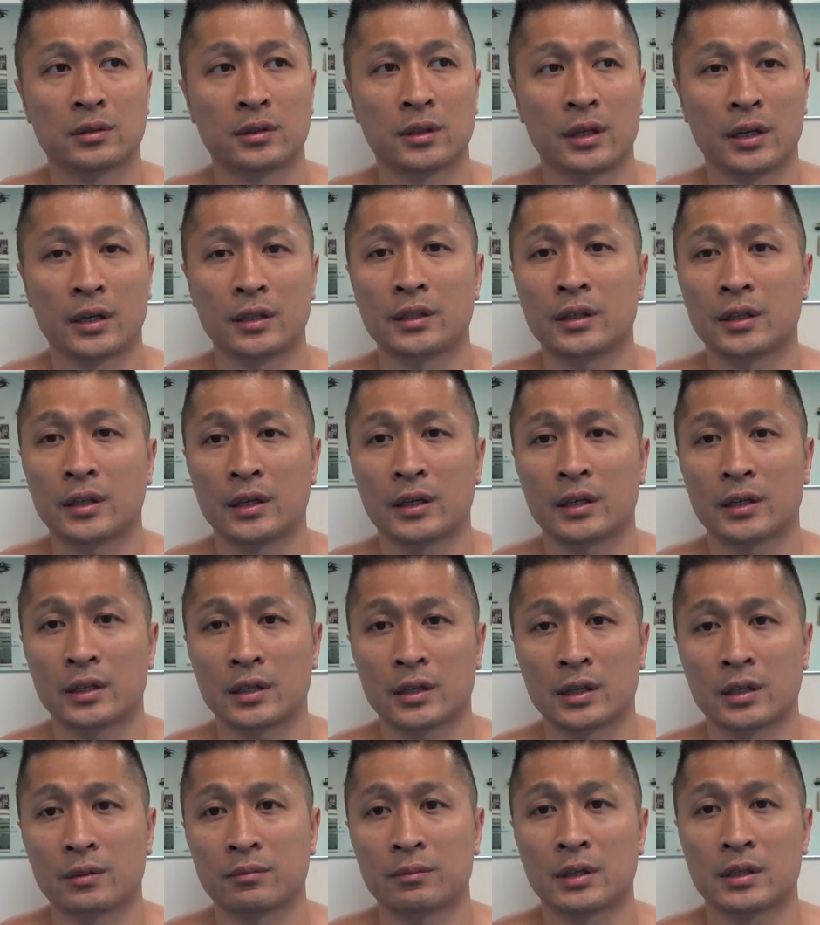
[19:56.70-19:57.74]
Hand-to-hand -hand
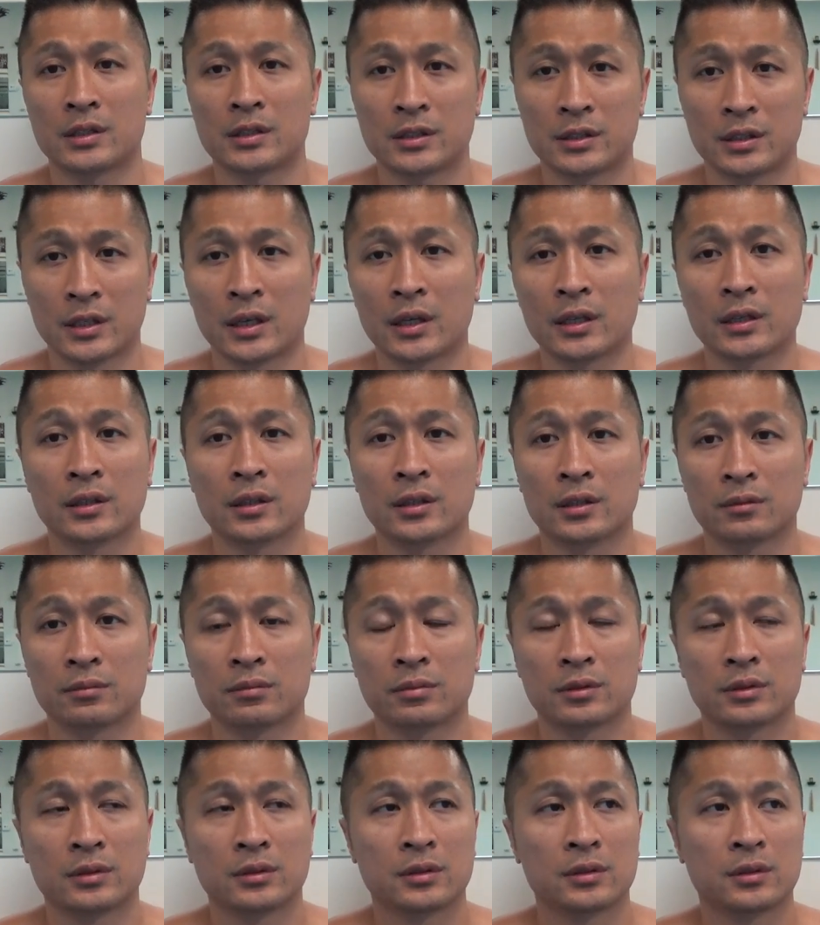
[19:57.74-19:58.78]
combat, stand-up.
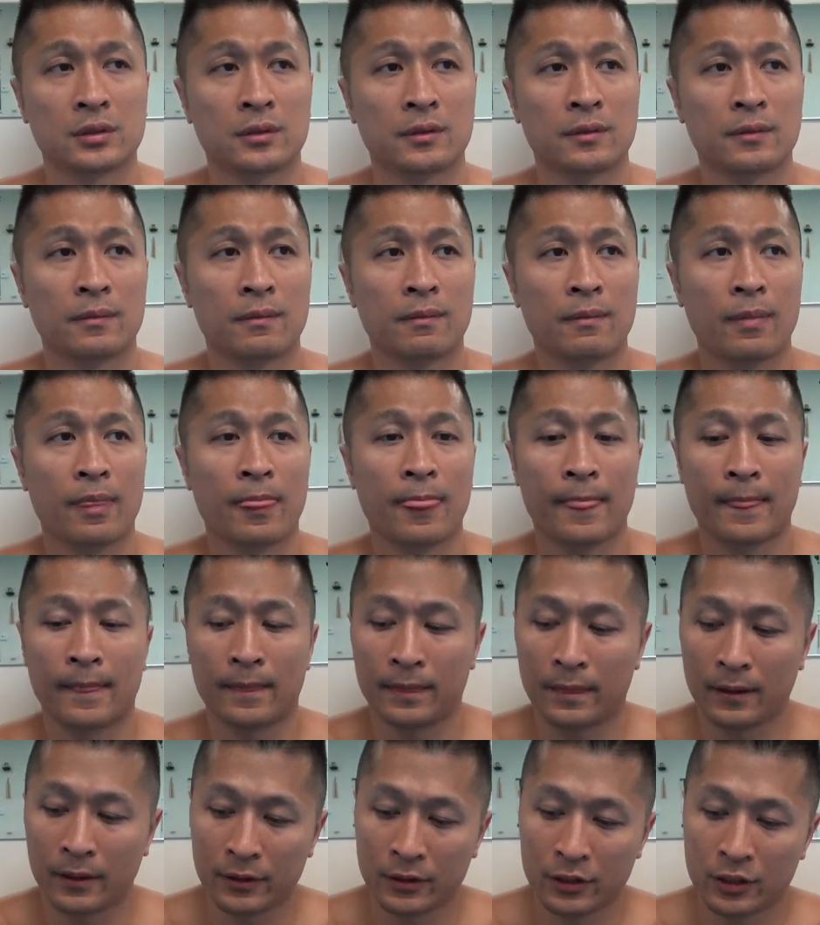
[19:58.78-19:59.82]

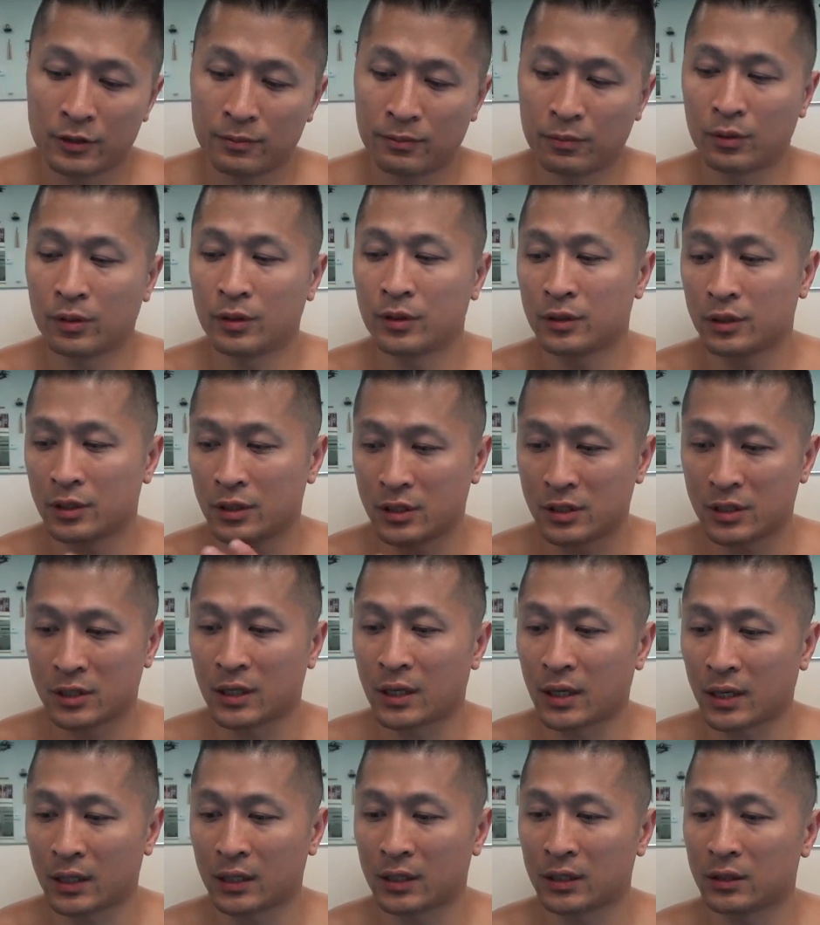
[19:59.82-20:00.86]
Another sport
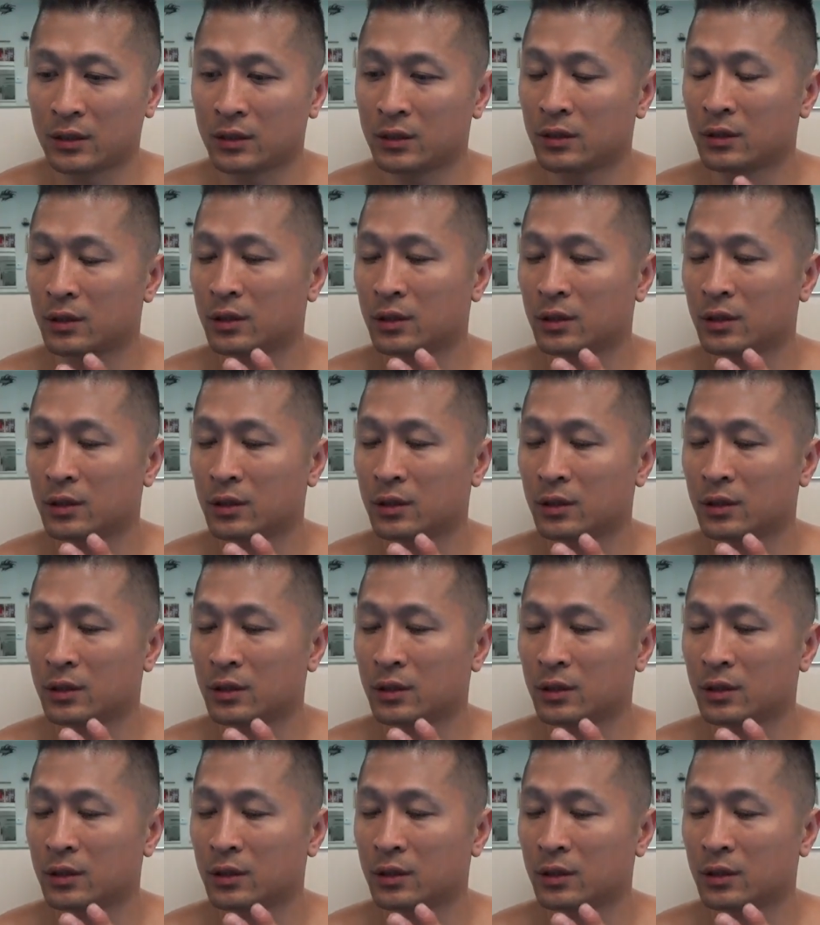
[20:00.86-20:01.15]
designed